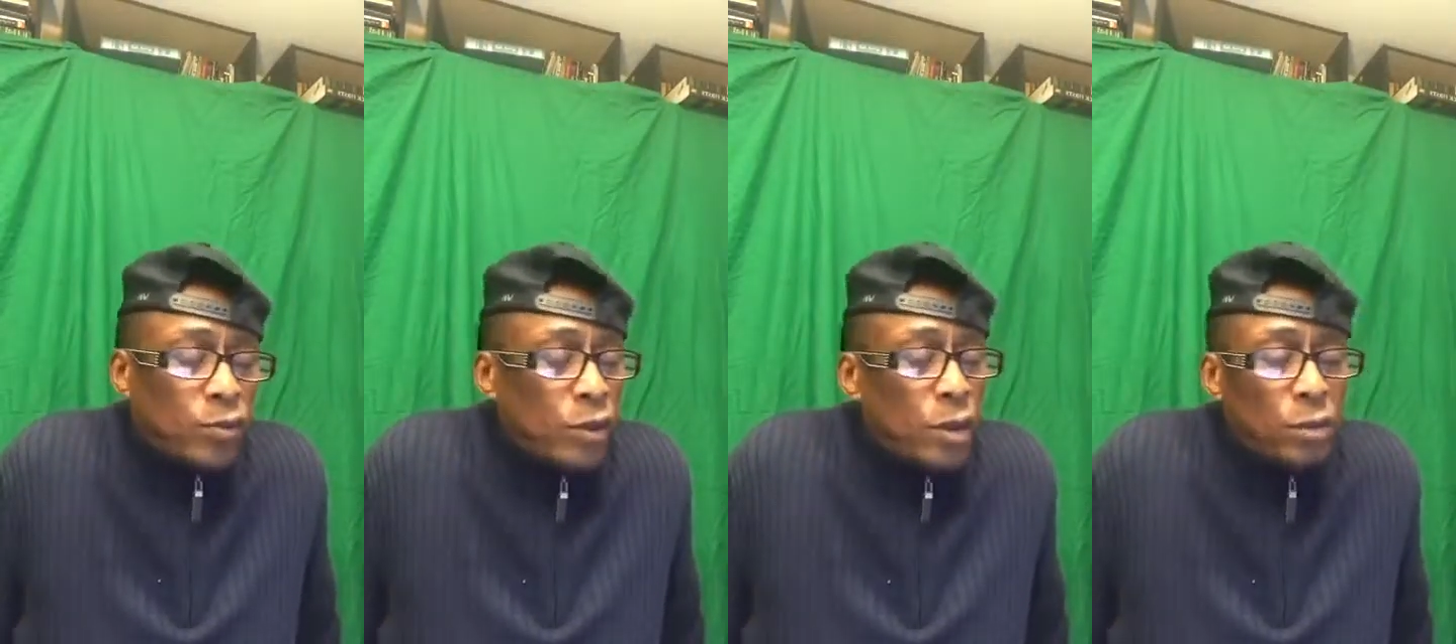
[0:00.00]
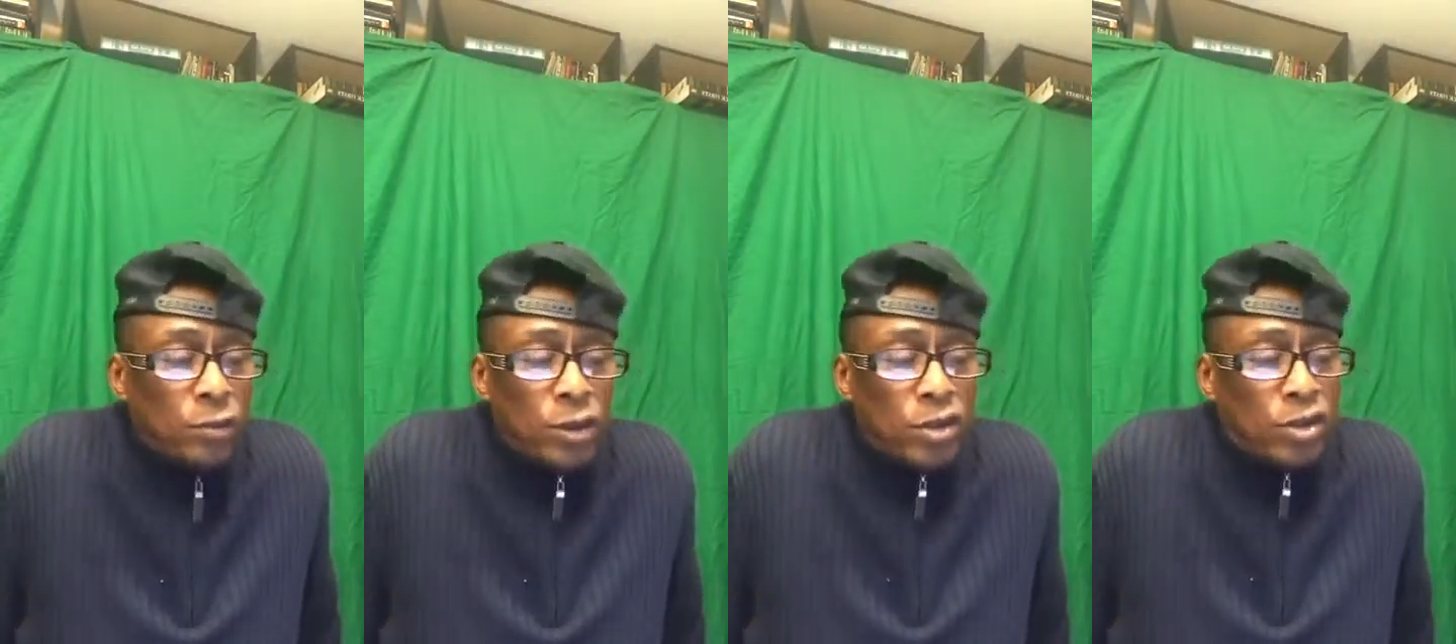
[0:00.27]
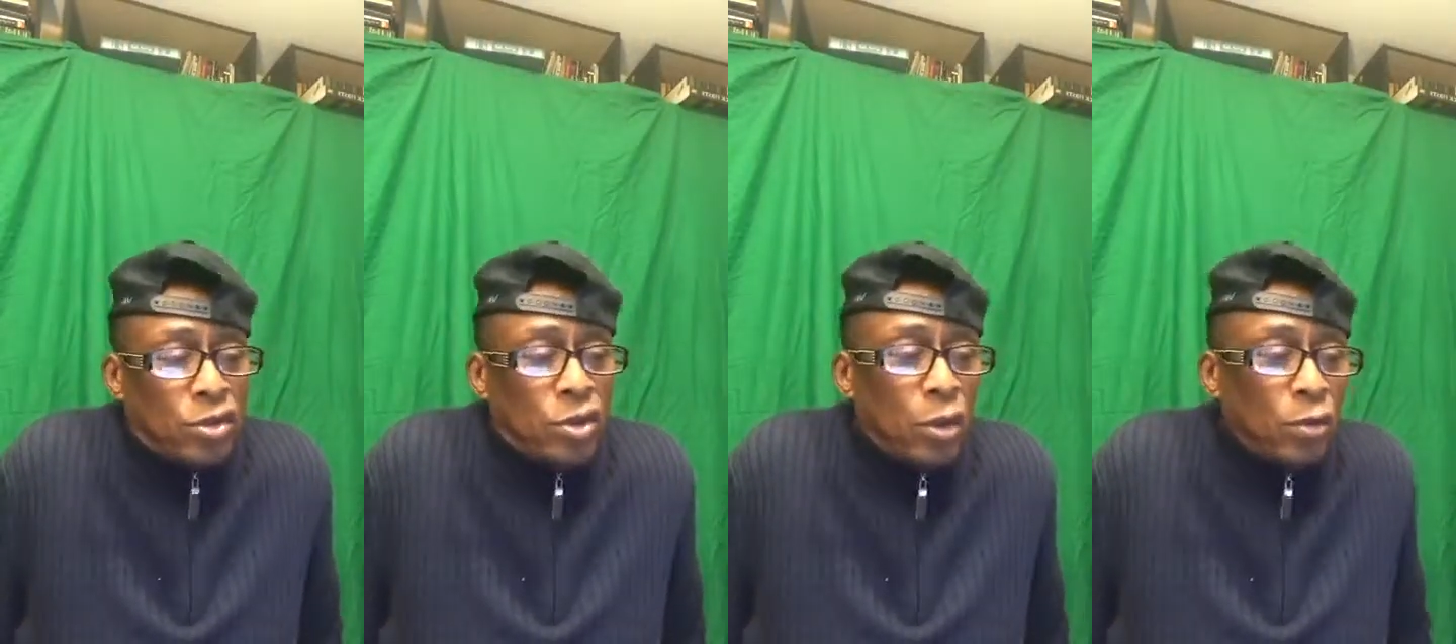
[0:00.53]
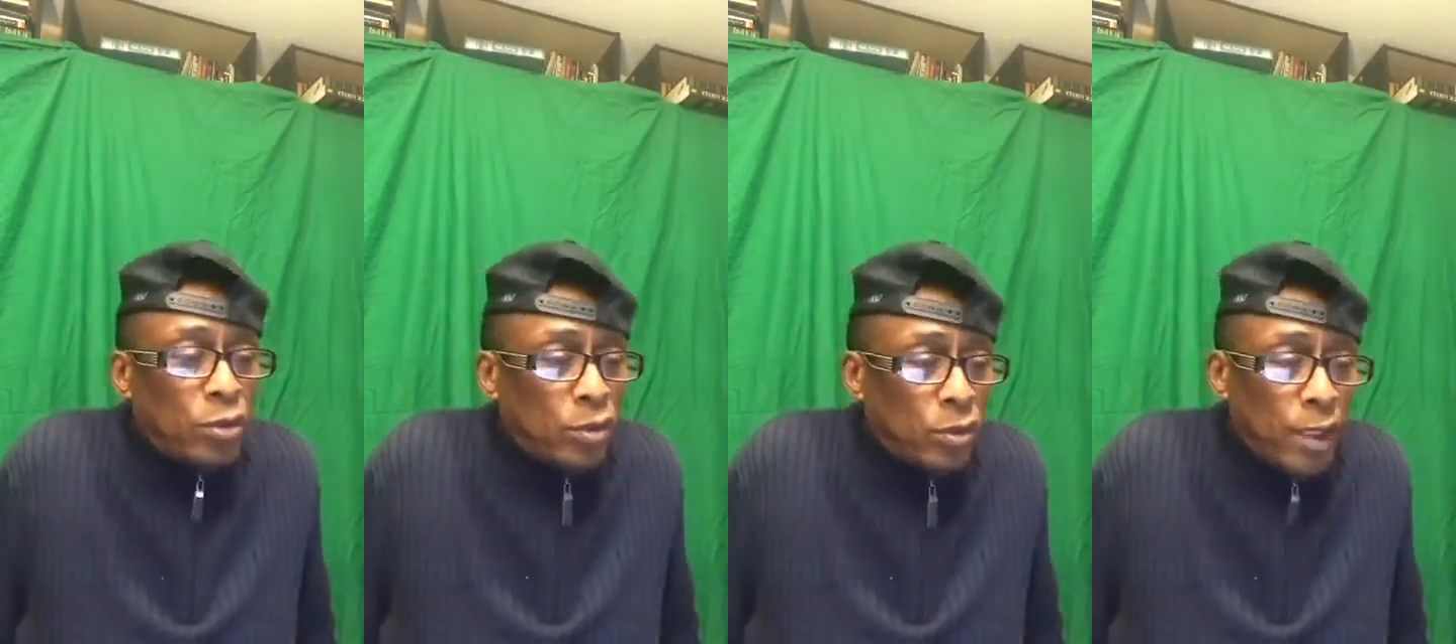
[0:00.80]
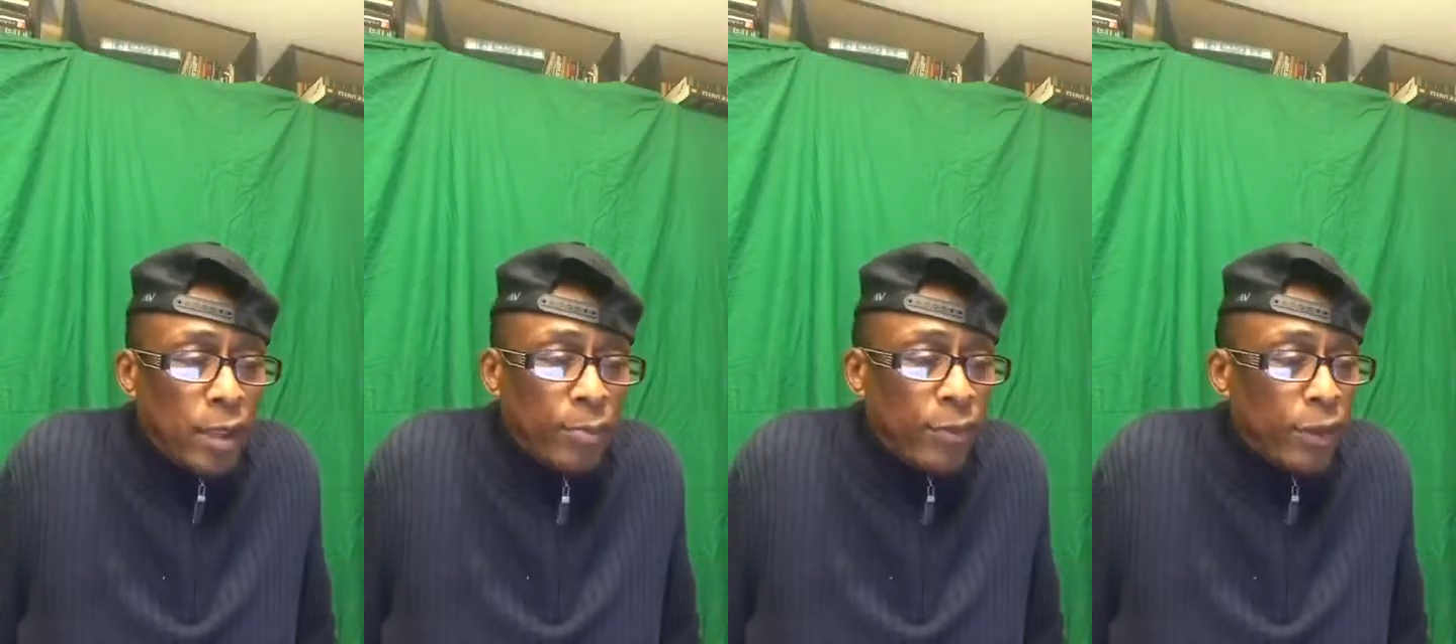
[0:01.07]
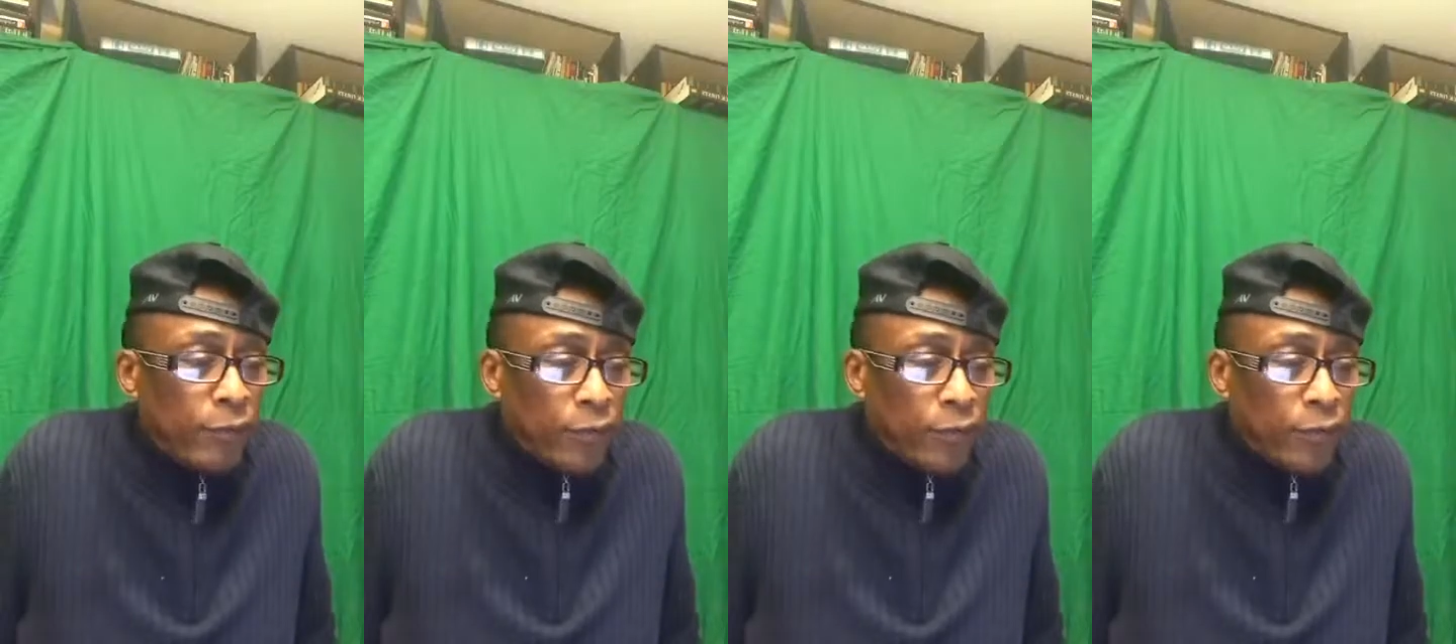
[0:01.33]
We just don't do that, bro,